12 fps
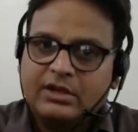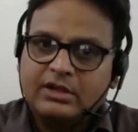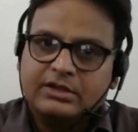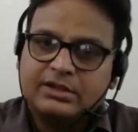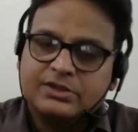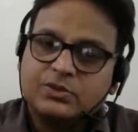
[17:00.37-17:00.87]

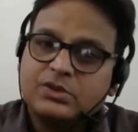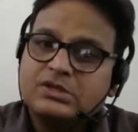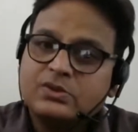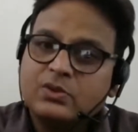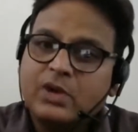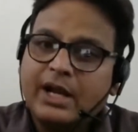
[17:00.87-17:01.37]
the students
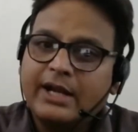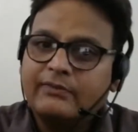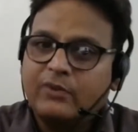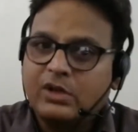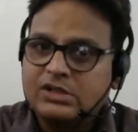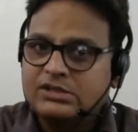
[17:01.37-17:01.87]
who had
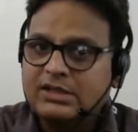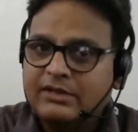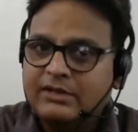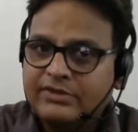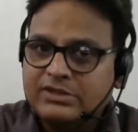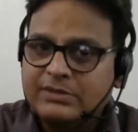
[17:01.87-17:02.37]
watched
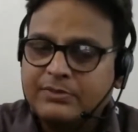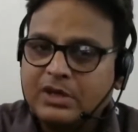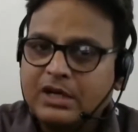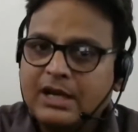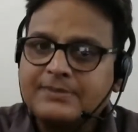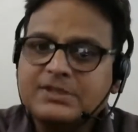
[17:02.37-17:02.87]
television
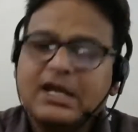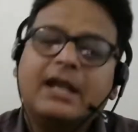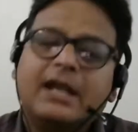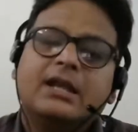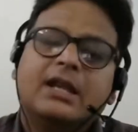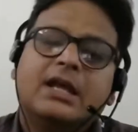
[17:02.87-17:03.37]
programs,
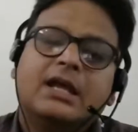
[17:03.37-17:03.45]
and